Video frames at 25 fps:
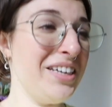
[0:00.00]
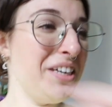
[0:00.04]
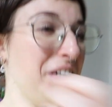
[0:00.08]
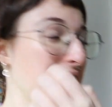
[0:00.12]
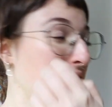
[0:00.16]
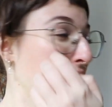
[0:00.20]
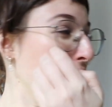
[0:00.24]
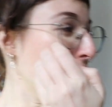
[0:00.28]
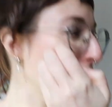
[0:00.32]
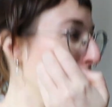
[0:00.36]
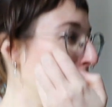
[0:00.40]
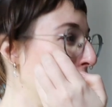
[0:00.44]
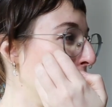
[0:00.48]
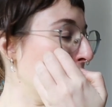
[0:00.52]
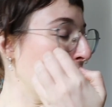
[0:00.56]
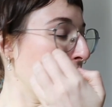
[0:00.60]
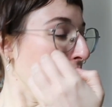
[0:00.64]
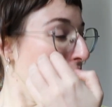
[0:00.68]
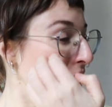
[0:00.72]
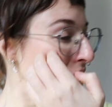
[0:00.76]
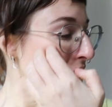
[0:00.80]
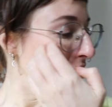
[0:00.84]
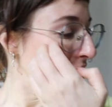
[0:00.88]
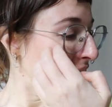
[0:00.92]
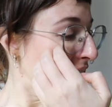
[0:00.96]
you know, one
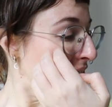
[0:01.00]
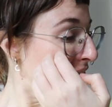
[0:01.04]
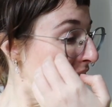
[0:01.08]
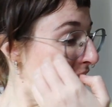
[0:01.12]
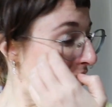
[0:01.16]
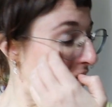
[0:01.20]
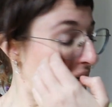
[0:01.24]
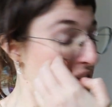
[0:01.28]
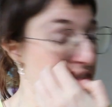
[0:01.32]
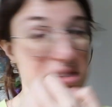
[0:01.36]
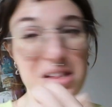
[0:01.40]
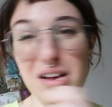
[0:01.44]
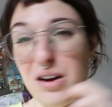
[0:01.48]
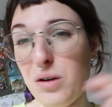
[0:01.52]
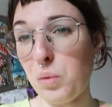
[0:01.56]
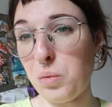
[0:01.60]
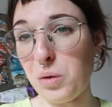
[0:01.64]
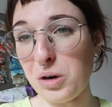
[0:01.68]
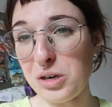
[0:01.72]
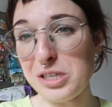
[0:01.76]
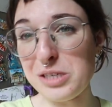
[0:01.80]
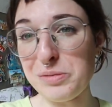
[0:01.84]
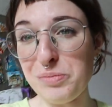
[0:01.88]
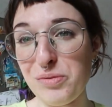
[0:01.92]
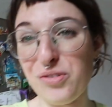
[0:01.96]
of those things that gets a lot
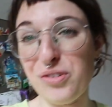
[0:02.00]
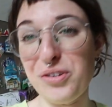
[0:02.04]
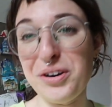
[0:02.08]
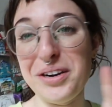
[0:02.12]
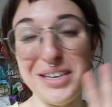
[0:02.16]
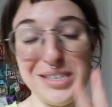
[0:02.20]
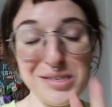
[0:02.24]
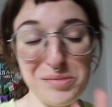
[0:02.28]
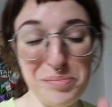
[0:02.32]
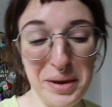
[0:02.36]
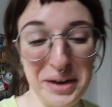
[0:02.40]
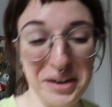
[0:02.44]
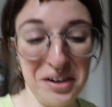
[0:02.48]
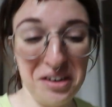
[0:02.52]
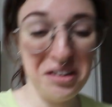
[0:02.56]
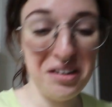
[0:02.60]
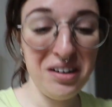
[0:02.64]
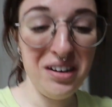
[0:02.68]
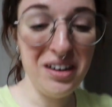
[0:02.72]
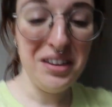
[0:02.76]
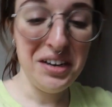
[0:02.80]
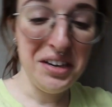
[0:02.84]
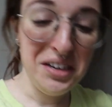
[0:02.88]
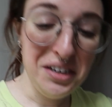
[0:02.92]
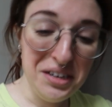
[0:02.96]
worse before it gets
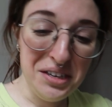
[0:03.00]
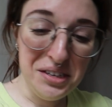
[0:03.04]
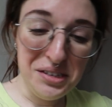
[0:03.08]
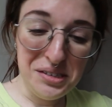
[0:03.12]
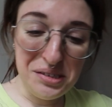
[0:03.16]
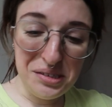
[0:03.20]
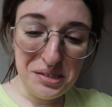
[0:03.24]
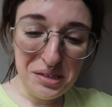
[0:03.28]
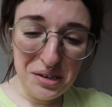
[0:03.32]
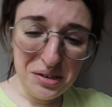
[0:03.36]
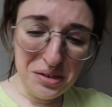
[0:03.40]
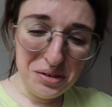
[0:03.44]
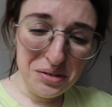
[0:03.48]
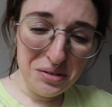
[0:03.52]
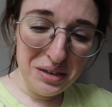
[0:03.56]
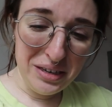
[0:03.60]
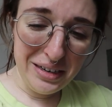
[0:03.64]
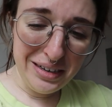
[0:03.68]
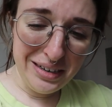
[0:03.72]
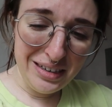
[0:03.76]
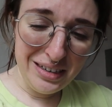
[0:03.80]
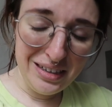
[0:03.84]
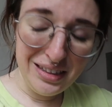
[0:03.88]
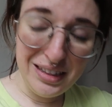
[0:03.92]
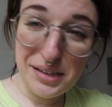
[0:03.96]
better. So
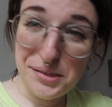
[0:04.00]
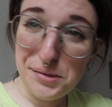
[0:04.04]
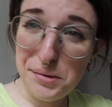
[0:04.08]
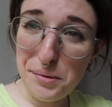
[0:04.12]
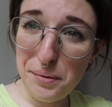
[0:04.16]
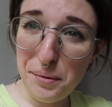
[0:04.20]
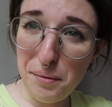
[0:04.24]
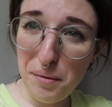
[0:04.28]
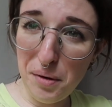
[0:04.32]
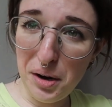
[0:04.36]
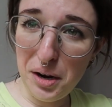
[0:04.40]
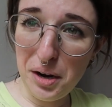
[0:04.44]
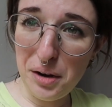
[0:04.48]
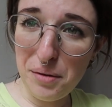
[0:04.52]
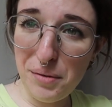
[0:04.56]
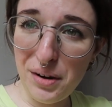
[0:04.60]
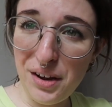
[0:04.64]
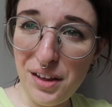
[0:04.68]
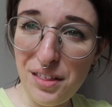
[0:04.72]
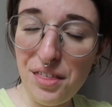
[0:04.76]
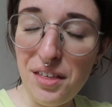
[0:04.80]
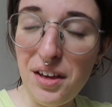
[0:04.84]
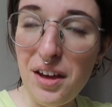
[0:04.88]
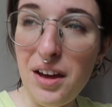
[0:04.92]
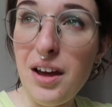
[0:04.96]
that's what we're working
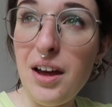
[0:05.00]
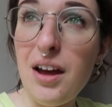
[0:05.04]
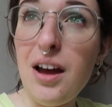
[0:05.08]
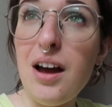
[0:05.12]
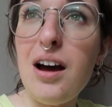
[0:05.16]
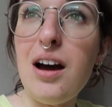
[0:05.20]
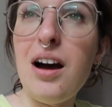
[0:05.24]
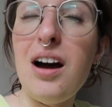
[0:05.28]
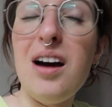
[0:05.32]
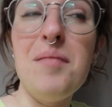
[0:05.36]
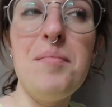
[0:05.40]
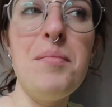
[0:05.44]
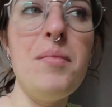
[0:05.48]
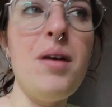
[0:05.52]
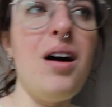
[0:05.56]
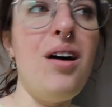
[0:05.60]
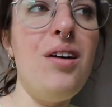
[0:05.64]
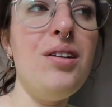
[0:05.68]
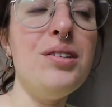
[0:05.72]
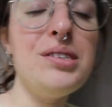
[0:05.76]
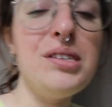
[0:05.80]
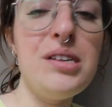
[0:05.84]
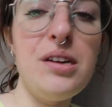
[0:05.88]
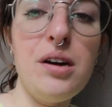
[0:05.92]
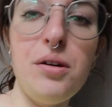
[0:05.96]
with.
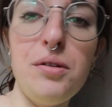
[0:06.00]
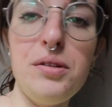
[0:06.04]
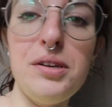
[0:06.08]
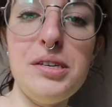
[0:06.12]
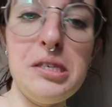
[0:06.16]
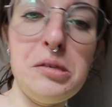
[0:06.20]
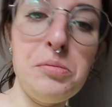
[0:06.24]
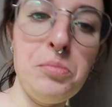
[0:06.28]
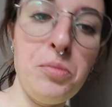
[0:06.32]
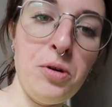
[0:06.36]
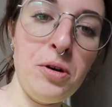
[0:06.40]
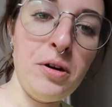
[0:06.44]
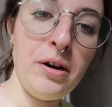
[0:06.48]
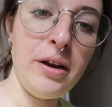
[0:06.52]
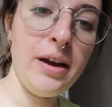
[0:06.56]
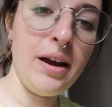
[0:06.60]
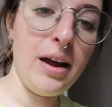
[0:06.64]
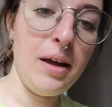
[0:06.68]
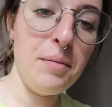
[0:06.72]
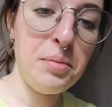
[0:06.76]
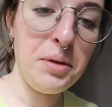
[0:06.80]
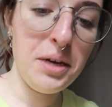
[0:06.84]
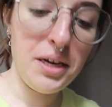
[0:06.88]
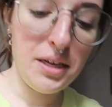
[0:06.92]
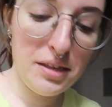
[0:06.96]
Also, this morning
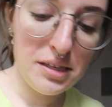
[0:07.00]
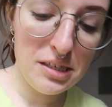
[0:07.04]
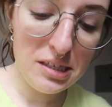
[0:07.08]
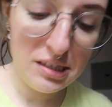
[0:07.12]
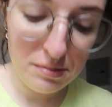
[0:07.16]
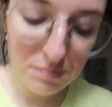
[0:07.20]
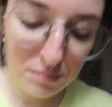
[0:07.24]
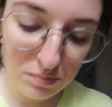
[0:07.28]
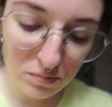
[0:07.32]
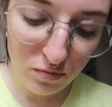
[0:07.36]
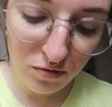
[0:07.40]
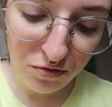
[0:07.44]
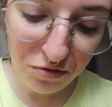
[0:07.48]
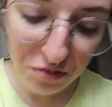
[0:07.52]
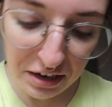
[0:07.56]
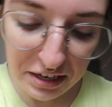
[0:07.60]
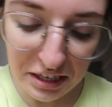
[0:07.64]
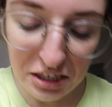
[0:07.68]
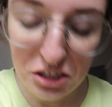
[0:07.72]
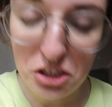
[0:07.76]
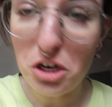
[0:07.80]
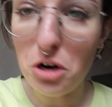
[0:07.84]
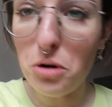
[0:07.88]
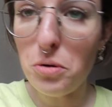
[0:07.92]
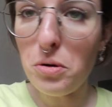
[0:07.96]
I played this
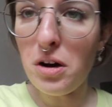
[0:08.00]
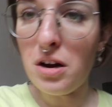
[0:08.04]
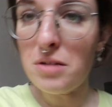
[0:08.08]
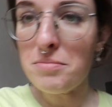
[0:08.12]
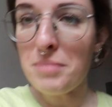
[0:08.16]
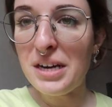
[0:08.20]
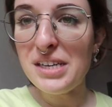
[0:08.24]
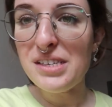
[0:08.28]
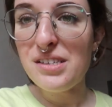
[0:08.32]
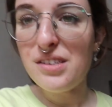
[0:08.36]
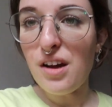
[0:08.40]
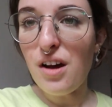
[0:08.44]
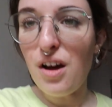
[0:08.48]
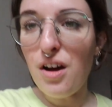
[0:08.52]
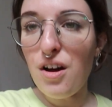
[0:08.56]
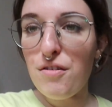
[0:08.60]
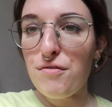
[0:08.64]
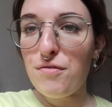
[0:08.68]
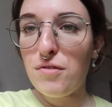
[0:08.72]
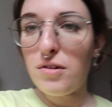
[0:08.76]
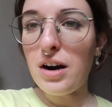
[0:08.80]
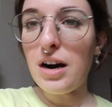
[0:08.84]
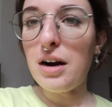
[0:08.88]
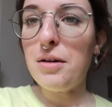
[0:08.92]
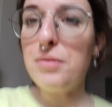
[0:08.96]
funny joke on
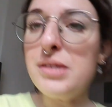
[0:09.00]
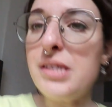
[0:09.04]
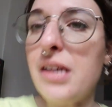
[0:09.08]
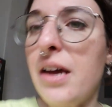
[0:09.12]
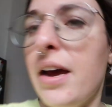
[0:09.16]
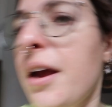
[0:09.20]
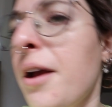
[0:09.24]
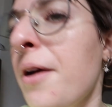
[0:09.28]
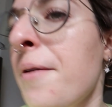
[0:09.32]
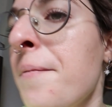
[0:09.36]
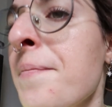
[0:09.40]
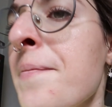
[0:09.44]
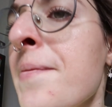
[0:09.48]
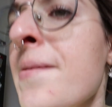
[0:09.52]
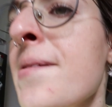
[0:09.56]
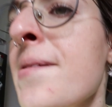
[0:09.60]
myself where I was like,